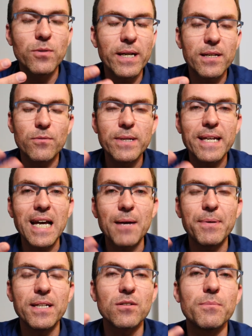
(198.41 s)
Quick
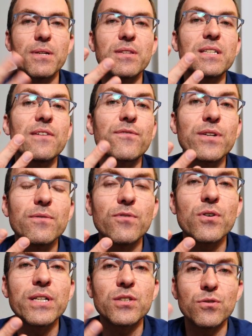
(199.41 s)
recap here about the different
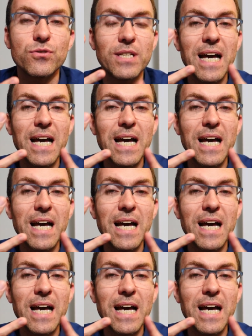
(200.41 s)
voting tools.